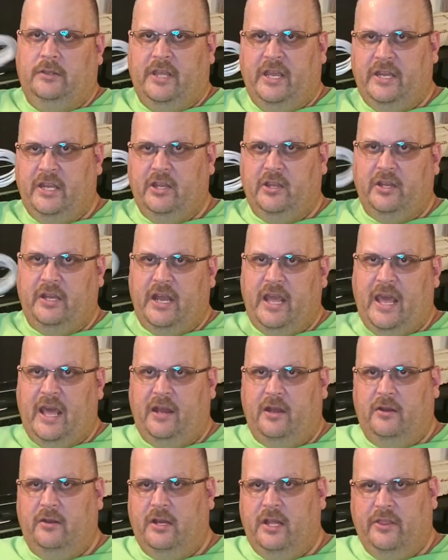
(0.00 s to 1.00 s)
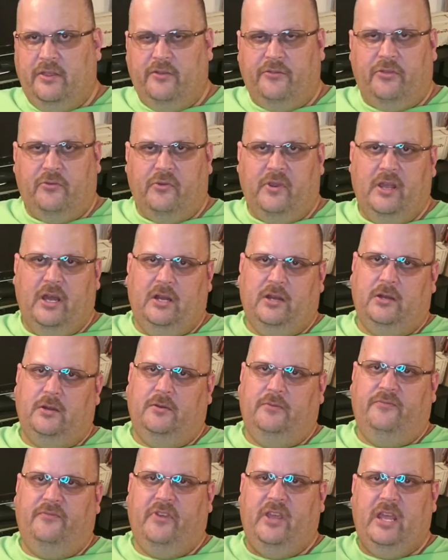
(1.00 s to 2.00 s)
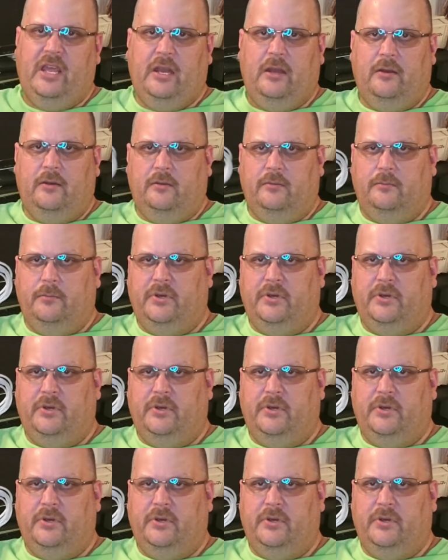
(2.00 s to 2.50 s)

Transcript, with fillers: Then you can add another 300 feet,